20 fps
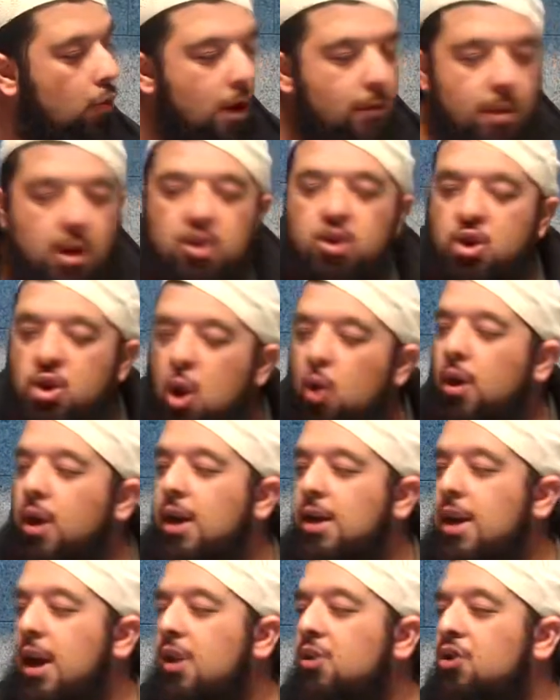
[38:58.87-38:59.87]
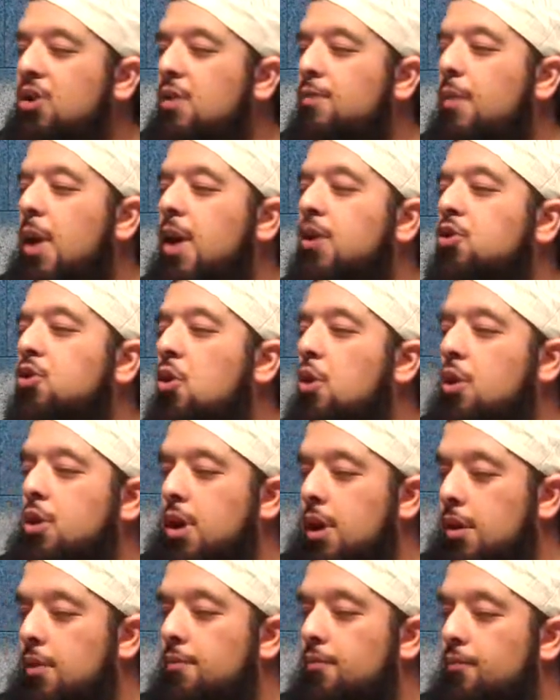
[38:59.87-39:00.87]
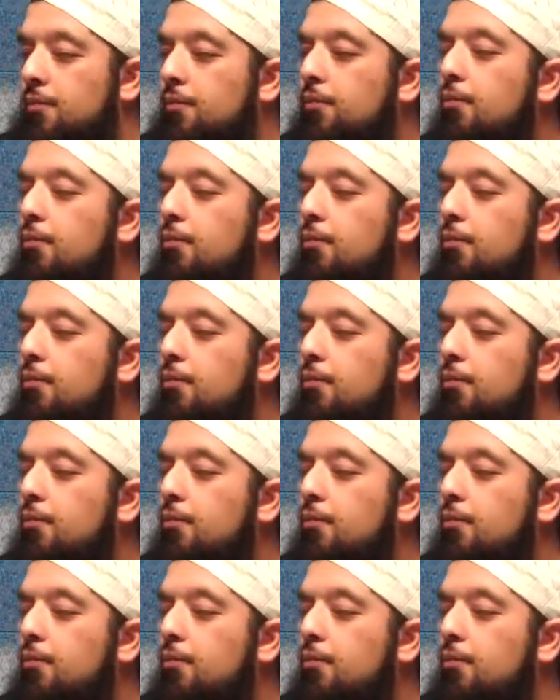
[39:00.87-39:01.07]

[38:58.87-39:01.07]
Women show connection by talking,